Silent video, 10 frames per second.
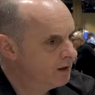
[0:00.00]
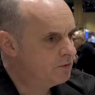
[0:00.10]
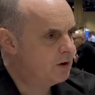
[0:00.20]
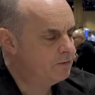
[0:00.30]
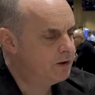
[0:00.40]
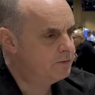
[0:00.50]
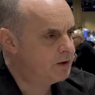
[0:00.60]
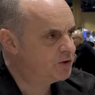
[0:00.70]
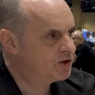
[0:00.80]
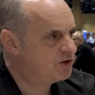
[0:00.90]

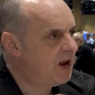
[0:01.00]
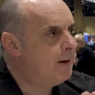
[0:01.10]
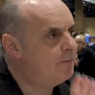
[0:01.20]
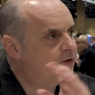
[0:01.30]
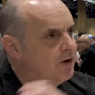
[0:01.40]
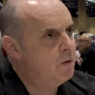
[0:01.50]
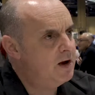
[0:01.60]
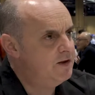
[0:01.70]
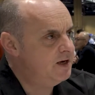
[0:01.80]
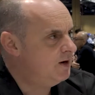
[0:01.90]
those steps in a
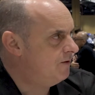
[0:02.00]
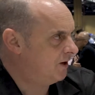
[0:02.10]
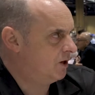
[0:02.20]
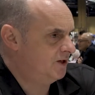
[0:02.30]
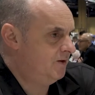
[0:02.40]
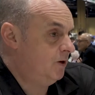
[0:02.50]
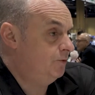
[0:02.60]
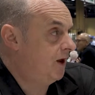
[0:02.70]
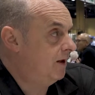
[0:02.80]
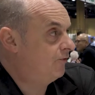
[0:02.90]
way that you never could in the
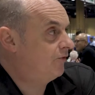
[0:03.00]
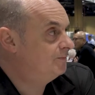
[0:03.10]
old days.